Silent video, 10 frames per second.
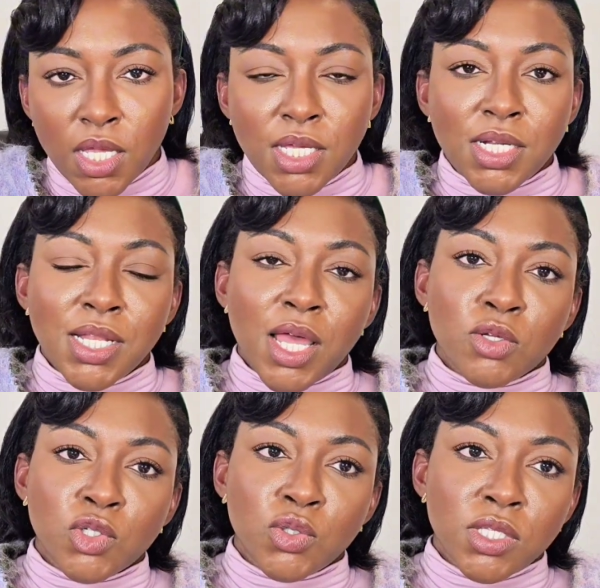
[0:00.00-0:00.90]
It
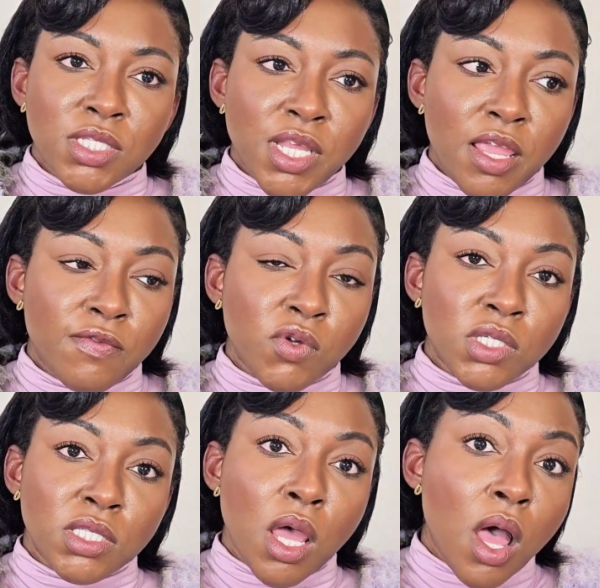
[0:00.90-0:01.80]
allows you to save
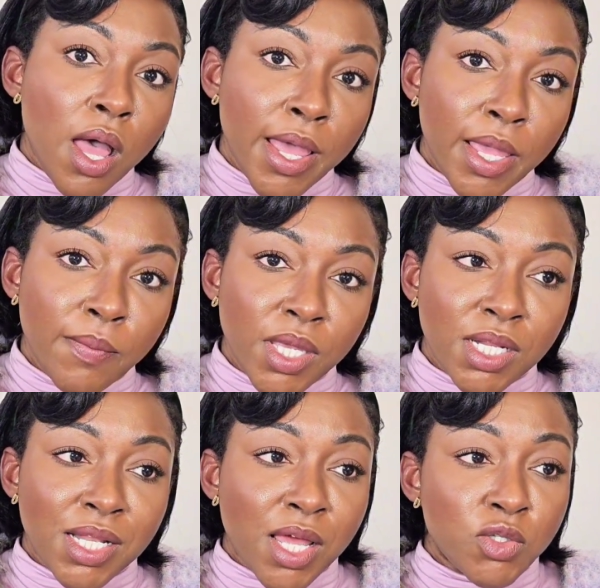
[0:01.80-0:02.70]
on time. It
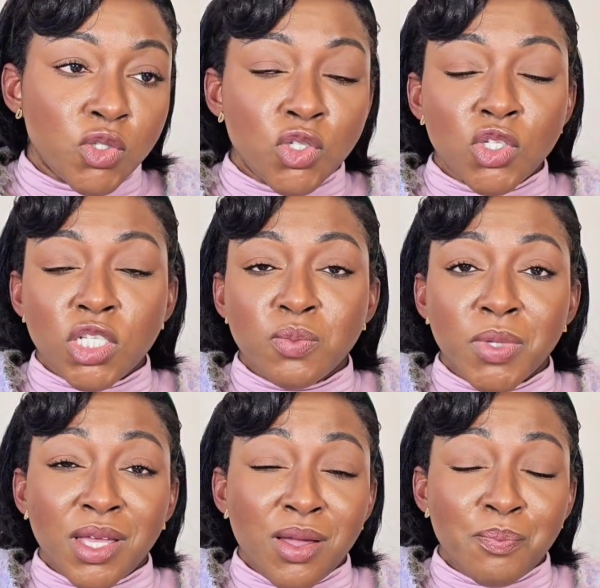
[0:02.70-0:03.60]
allows you to just
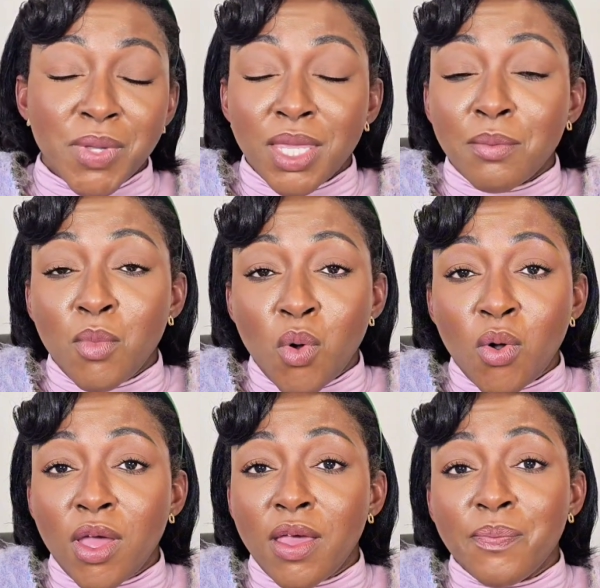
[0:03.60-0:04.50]
be
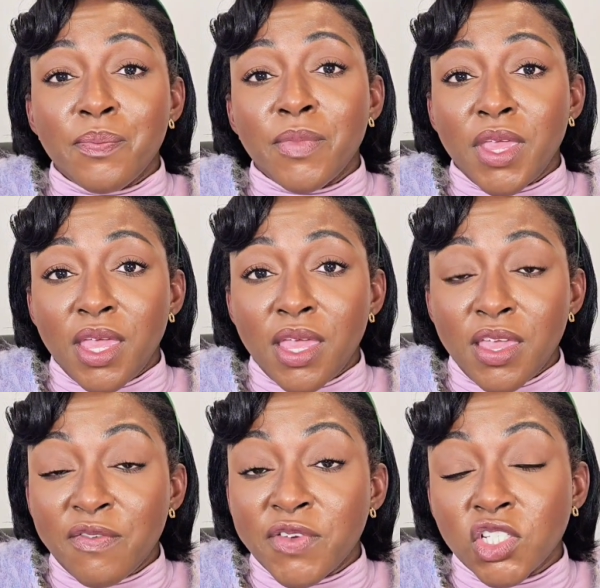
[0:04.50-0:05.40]
more
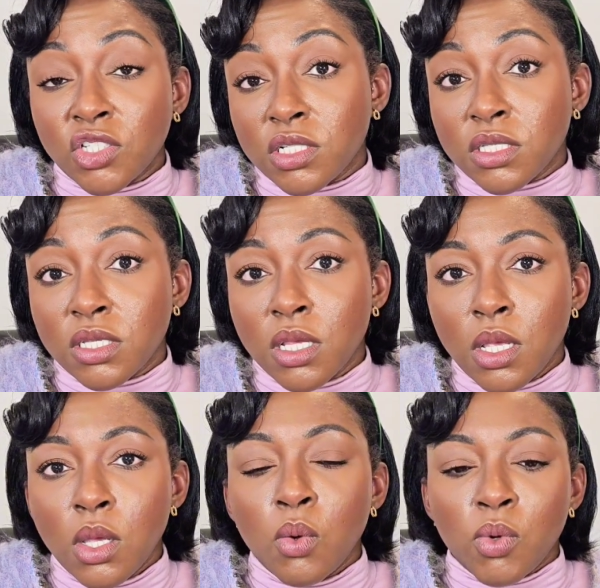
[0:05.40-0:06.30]
efficient,
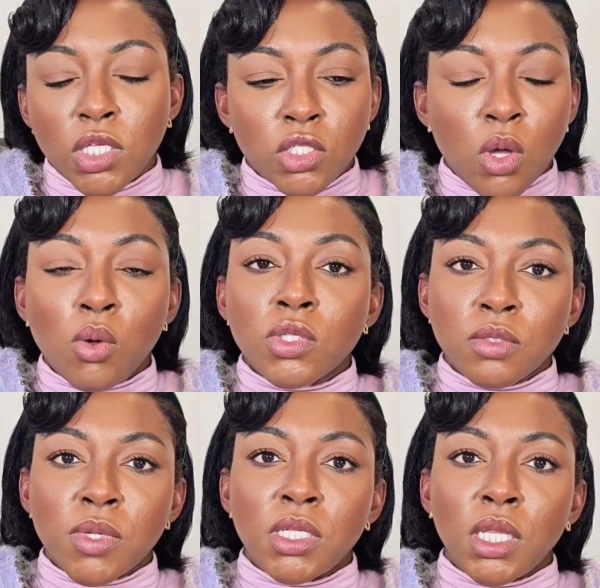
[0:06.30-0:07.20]
which
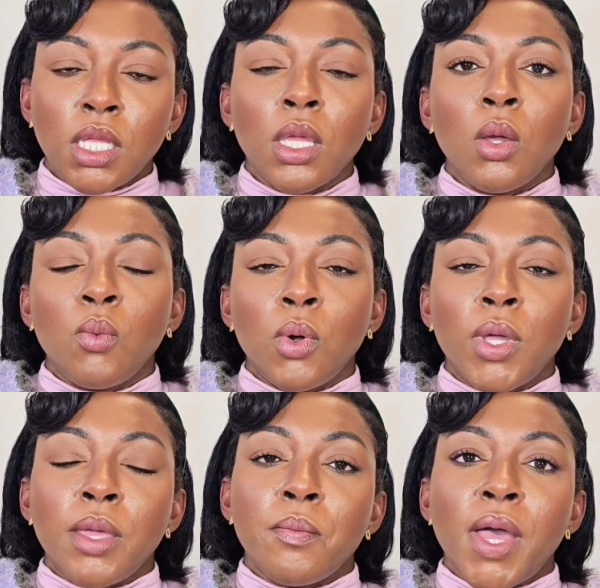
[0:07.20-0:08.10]
ultimately will
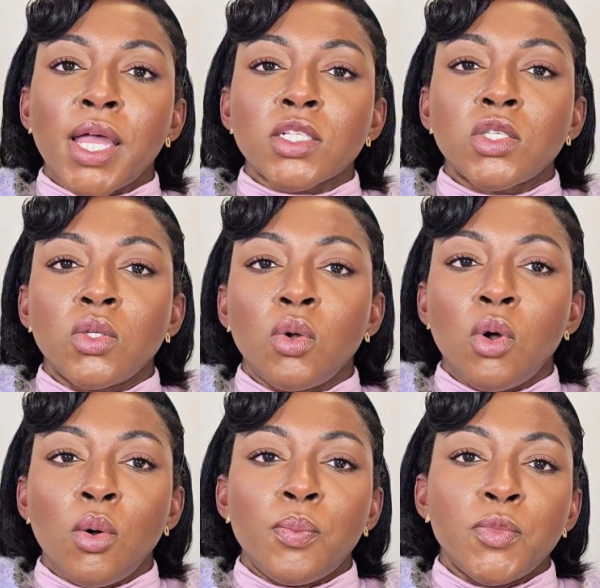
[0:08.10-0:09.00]
impact
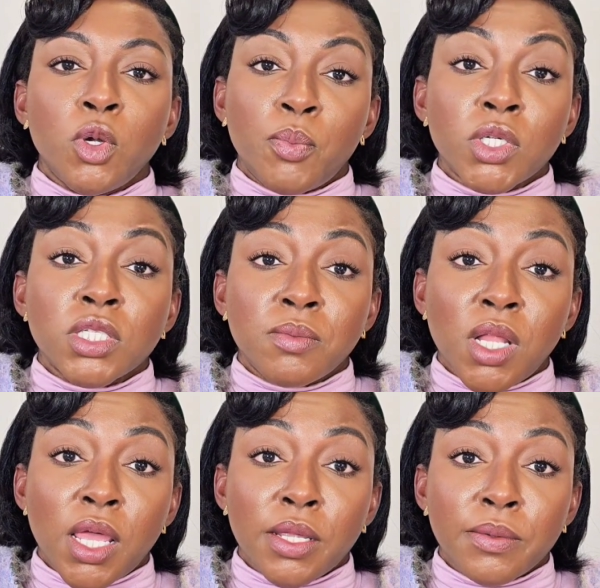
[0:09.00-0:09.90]
your bottom
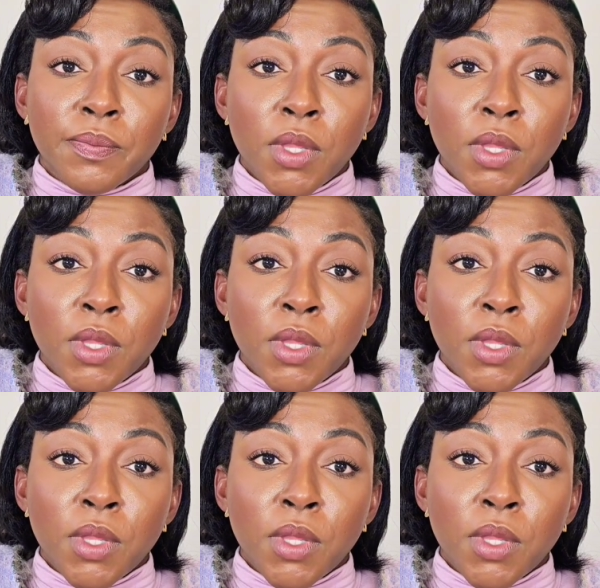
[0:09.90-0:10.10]
line.